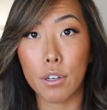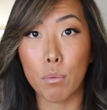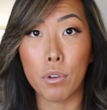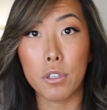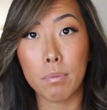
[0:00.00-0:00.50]
you're
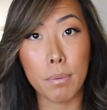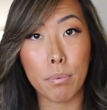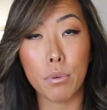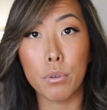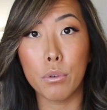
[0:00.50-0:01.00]
one of those
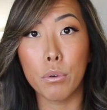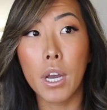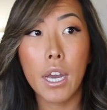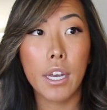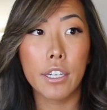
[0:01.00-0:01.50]
people who,
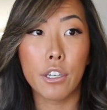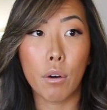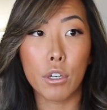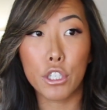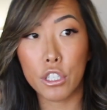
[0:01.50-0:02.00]
you know,
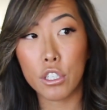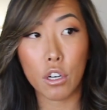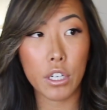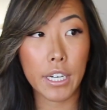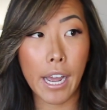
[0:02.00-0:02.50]
are just
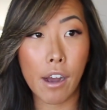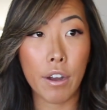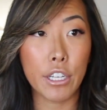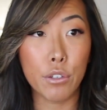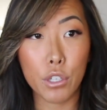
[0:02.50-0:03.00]
starting
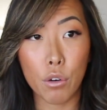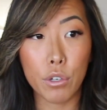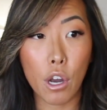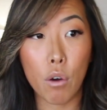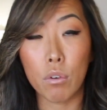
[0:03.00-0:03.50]
out and you don't
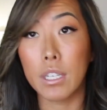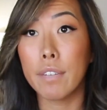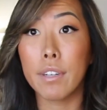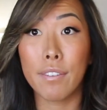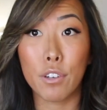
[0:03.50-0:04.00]
know, or
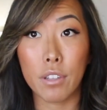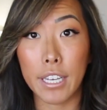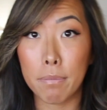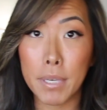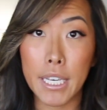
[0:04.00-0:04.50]
even if you're
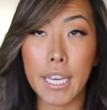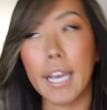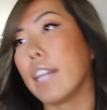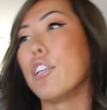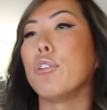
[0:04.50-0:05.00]
like me
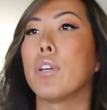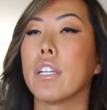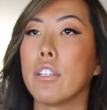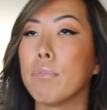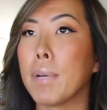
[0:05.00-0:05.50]
and you
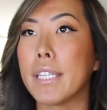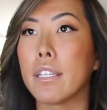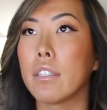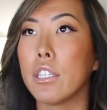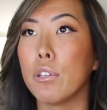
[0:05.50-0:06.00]
can
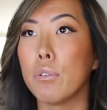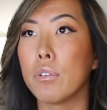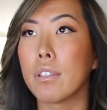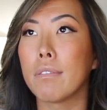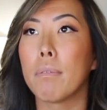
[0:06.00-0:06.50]
basically
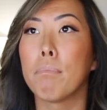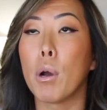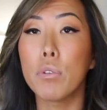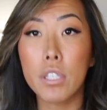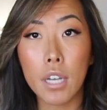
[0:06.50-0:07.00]
use
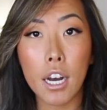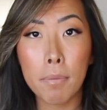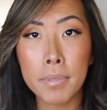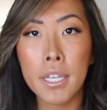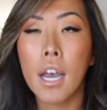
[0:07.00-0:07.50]
most
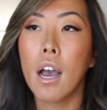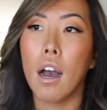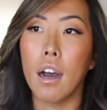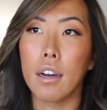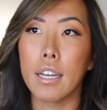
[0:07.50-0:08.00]
cups,
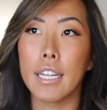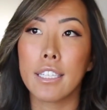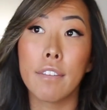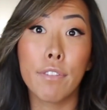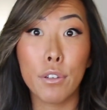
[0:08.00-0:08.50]
it's
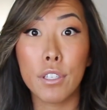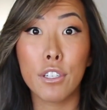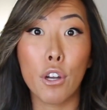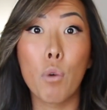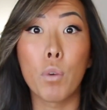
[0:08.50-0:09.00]
confusing
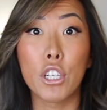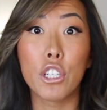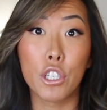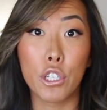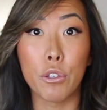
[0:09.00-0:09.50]
to know which
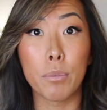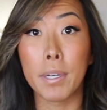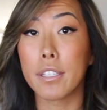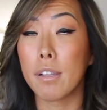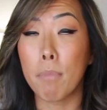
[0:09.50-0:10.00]
to choose
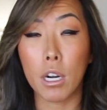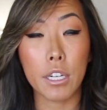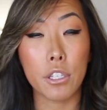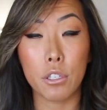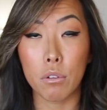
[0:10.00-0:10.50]
because the
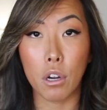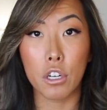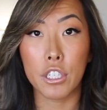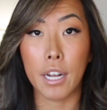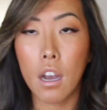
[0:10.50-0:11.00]
market's so
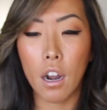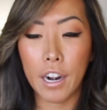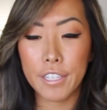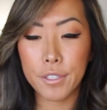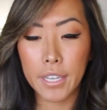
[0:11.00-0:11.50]
large now. All
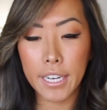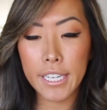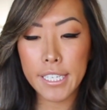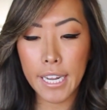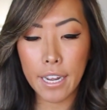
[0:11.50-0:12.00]
right, so
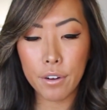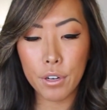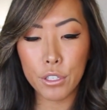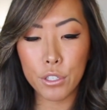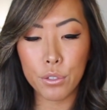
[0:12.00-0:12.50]
getting down
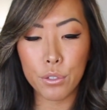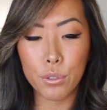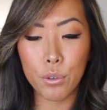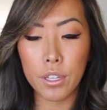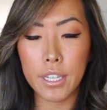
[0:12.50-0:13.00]

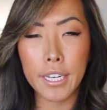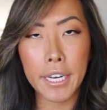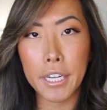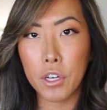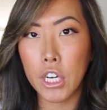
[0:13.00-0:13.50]
to the
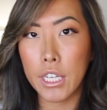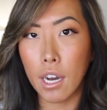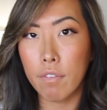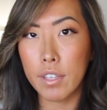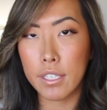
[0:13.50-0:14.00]
nitty-gritty
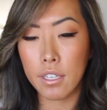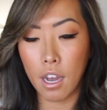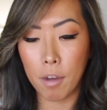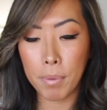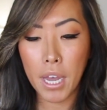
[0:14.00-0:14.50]
of this
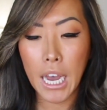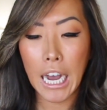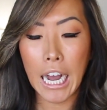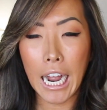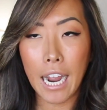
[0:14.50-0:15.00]
cup,
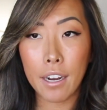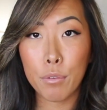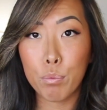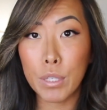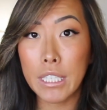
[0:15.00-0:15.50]

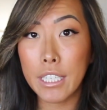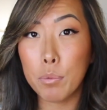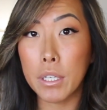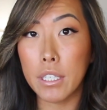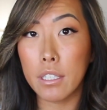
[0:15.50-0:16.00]
I really,
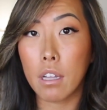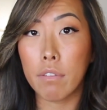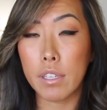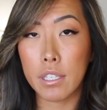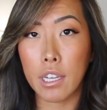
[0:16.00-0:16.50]
really
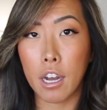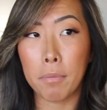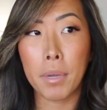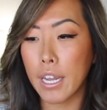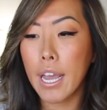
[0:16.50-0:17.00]
love this
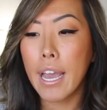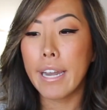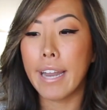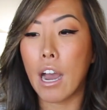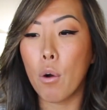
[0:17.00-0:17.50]
cup.
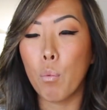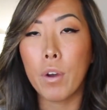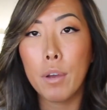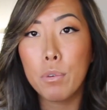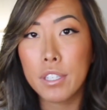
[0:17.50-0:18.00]
Now, what
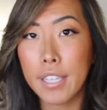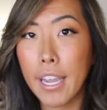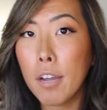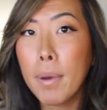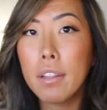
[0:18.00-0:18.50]
I will
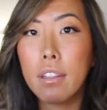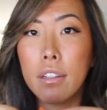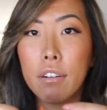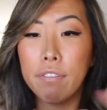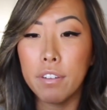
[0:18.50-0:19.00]
say about the
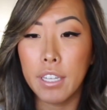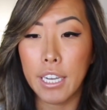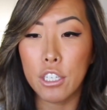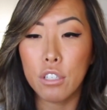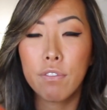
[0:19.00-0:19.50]
little
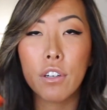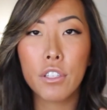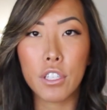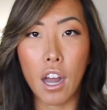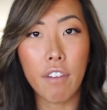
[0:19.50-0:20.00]
flange,
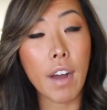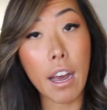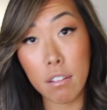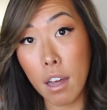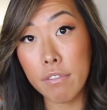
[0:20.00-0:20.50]
first off,
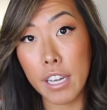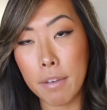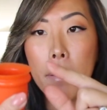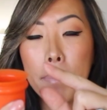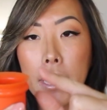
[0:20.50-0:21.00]
I love
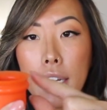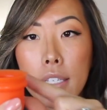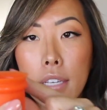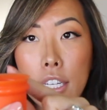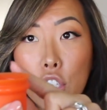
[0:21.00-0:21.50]
it
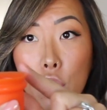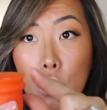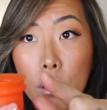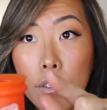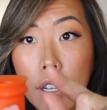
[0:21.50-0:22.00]
because it's
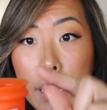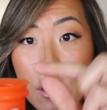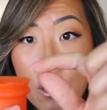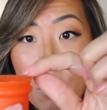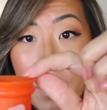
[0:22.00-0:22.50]
curved and
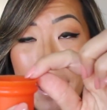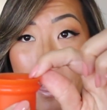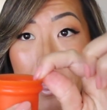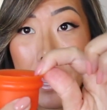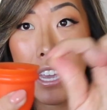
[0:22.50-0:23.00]
so like
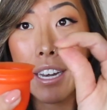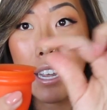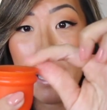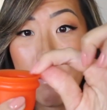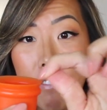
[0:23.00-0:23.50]
thin
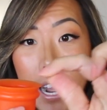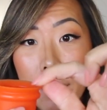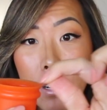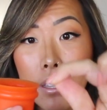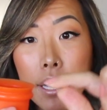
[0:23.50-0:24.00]
and fine
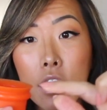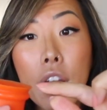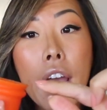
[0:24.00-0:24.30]
right there.